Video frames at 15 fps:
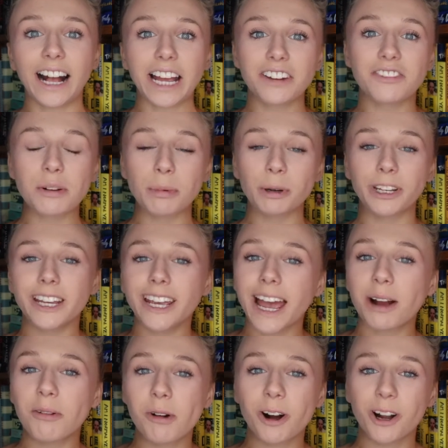Hi everybody
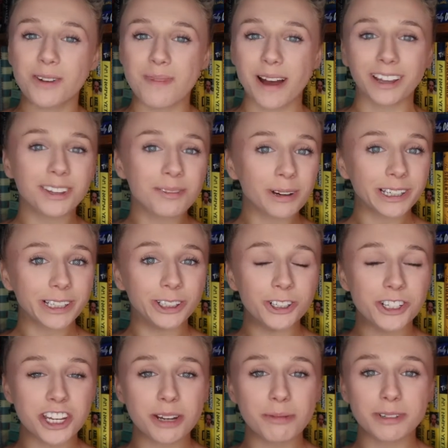and welcome back to my
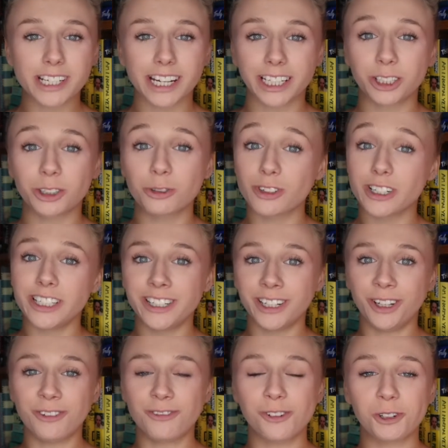YouTube channel,
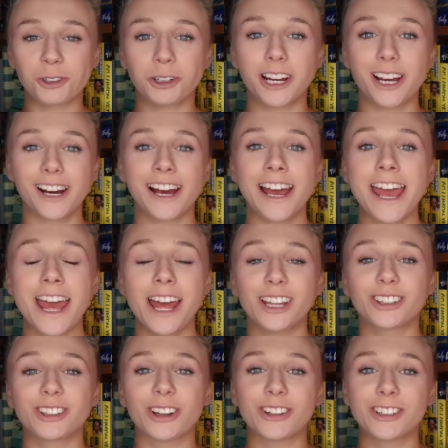Reading Euphoria.
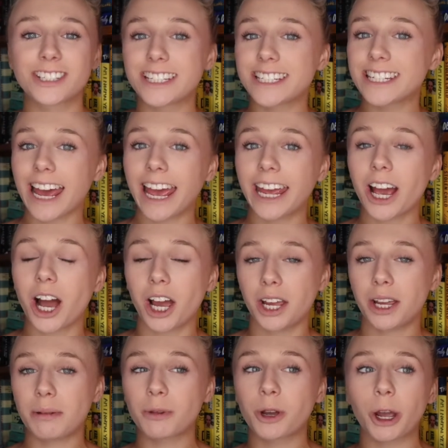So today I
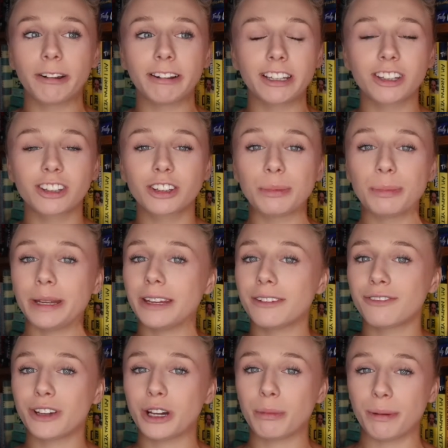am going to be
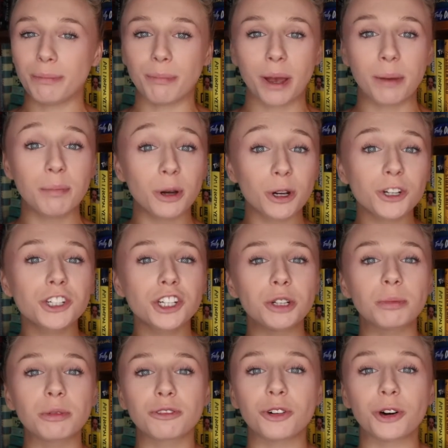filming my
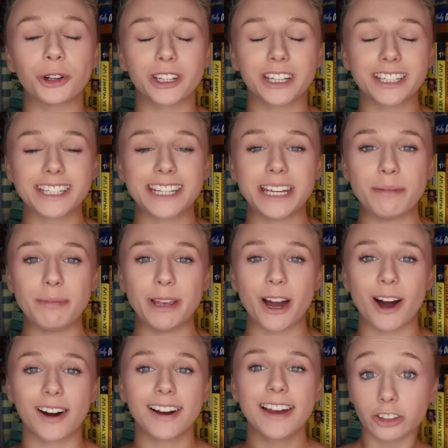Booktubeathon
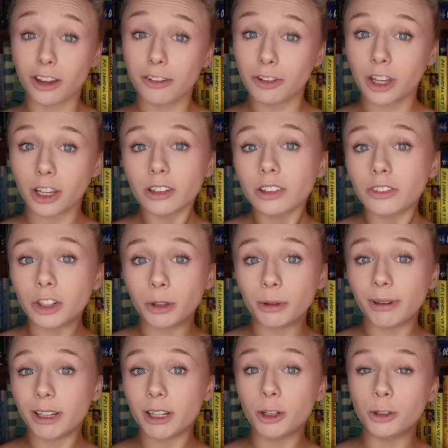Tbr. So for those of you
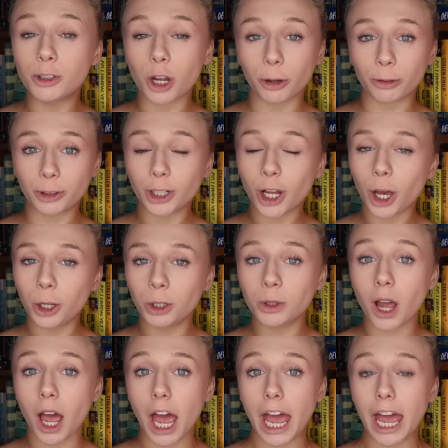who don't
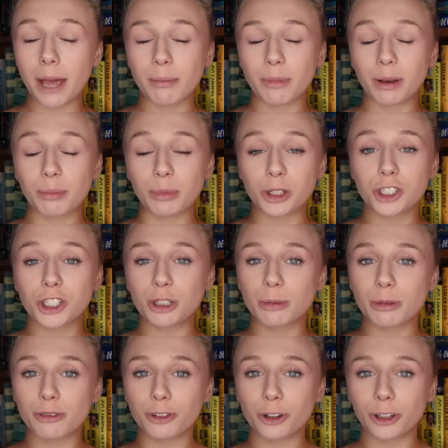know,
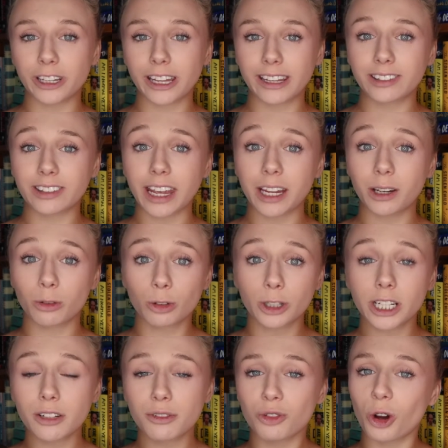Booktubeathon is a
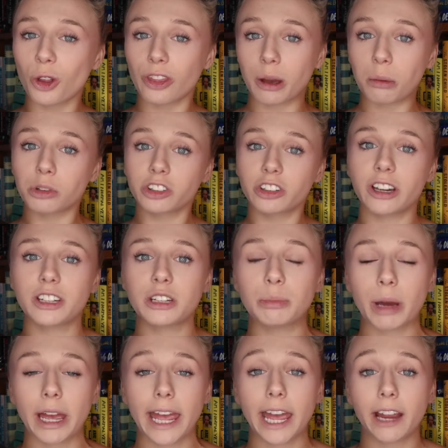readathon that was started
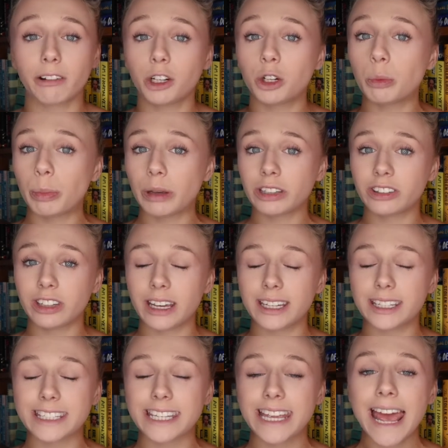by Ariel
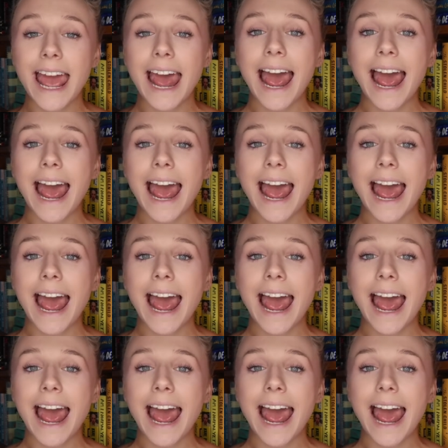Bissett,